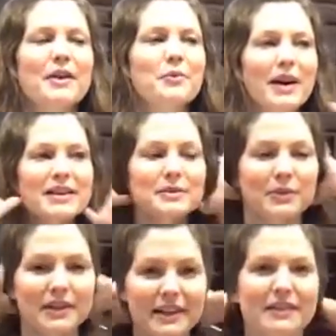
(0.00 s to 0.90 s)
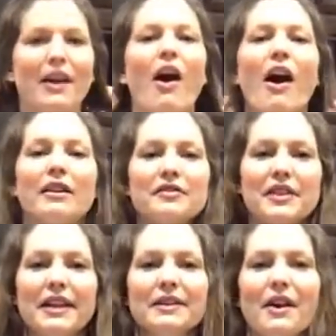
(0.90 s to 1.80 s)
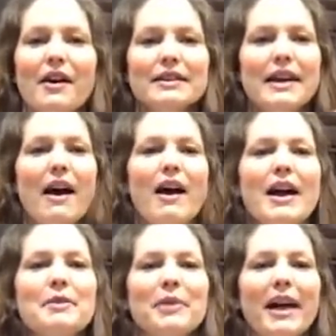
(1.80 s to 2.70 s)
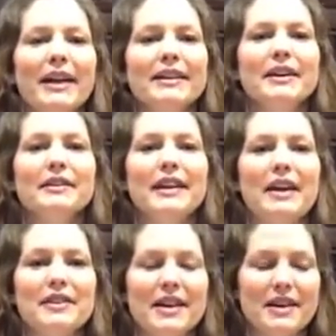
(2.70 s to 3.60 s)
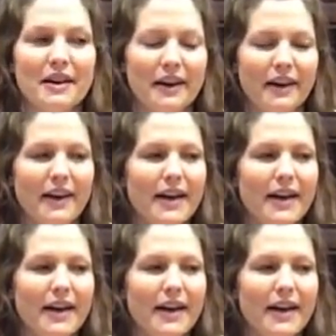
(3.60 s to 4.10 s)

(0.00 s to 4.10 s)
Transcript: It was really long for like a long time, like, you know, down to here.